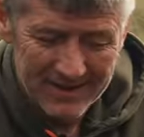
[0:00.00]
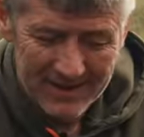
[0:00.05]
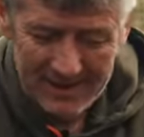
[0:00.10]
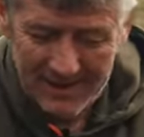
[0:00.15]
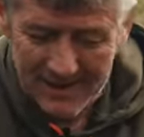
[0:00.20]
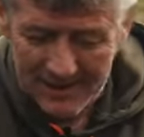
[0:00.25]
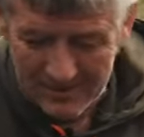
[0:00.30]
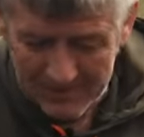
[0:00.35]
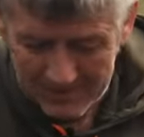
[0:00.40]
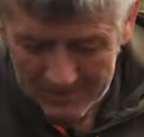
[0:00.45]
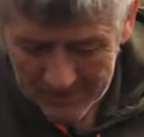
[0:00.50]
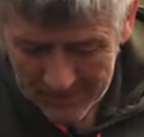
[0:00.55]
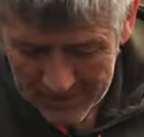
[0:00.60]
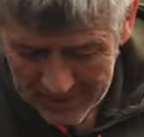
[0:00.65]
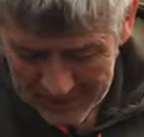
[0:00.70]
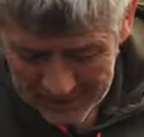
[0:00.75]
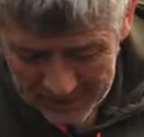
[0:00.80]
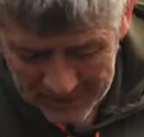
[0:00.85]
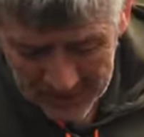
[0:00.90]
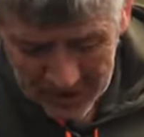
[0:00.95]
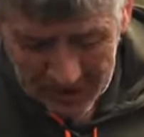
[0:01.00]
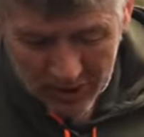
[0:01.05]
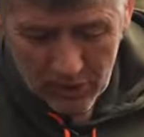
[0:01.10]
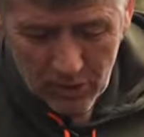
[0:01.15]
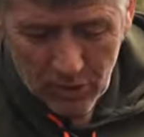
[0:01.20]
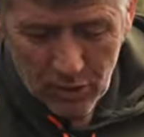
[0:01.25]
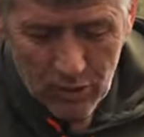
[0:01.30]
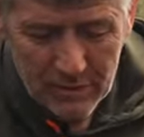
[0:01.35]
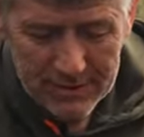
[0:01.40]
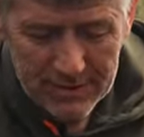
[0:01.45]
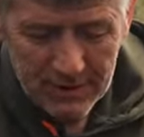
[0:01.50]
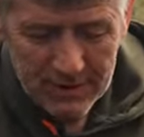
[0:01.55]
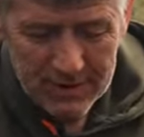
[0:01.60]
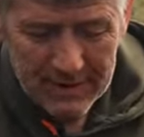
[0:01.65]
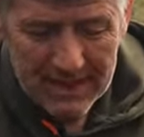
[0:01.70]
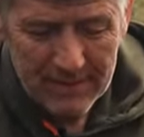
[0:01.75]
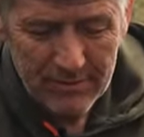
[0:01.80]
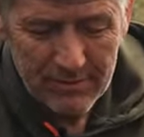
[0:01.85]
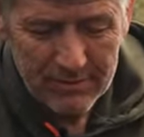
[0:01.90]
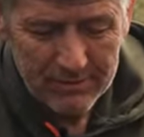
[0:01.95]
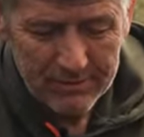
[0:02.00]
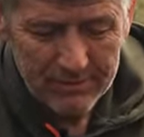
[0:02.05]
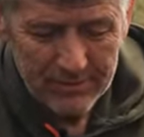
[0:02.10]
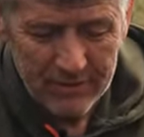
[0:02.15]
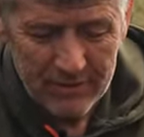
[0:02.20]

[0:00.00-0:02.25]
So all we're doing now,